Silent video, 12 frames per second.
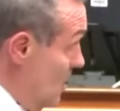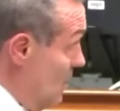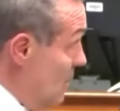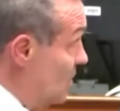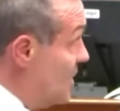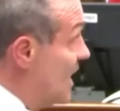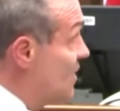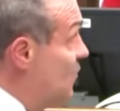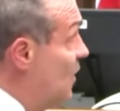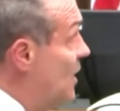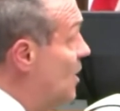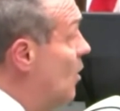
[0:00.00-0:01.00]
this next
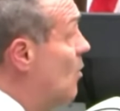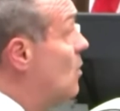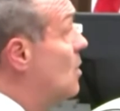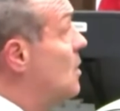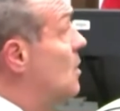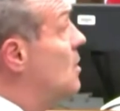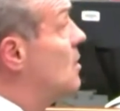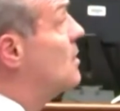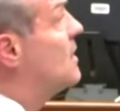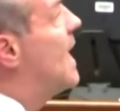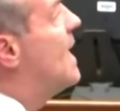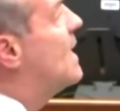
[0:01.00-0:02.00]
video
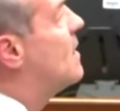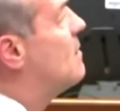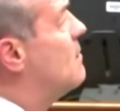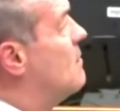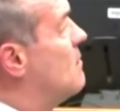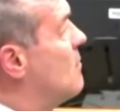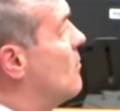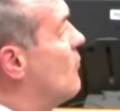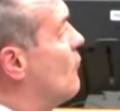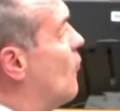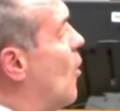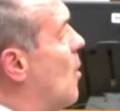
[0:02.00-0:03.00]
taken
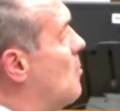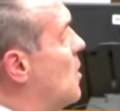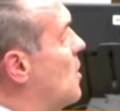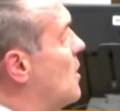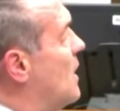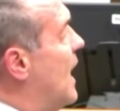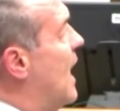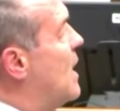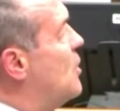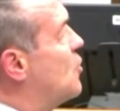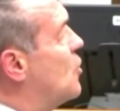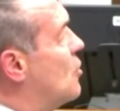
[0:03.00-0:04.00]
from
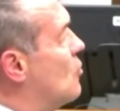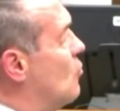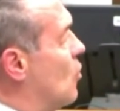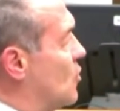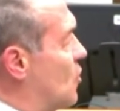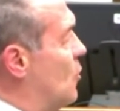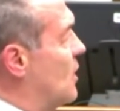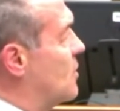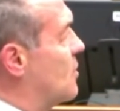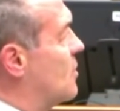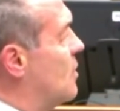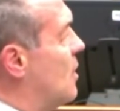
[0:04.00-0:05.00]
Gaige
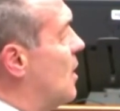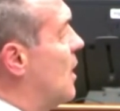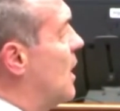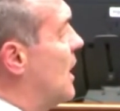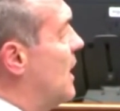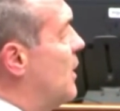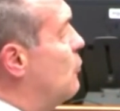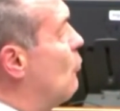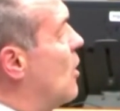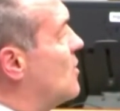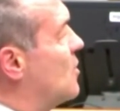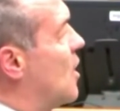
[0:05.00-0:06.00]
Grosskreutz. He
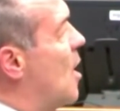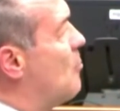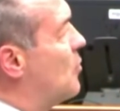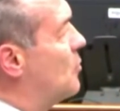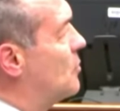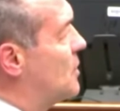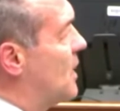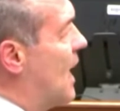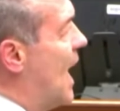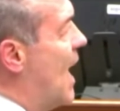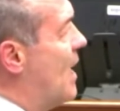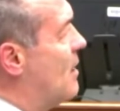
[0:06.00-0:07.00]
runs up to
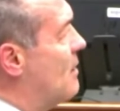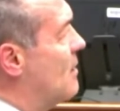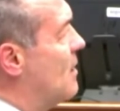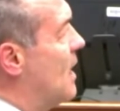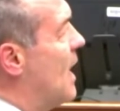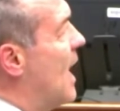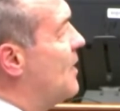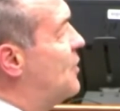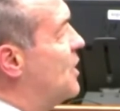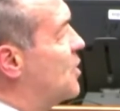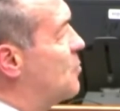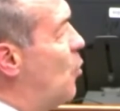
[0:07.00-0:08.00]
Kyle.
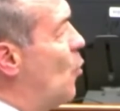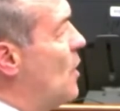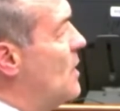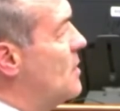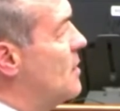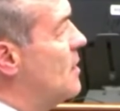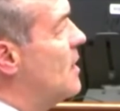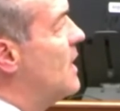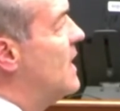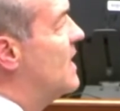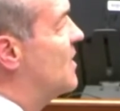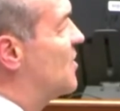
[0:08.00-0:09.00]
At this point,
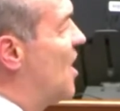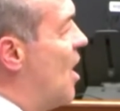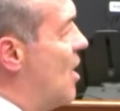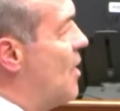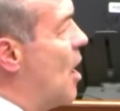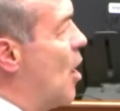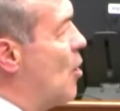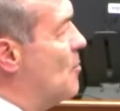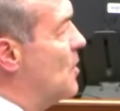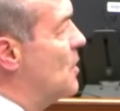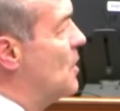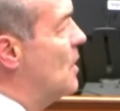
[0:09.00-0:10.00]
he is unarmed.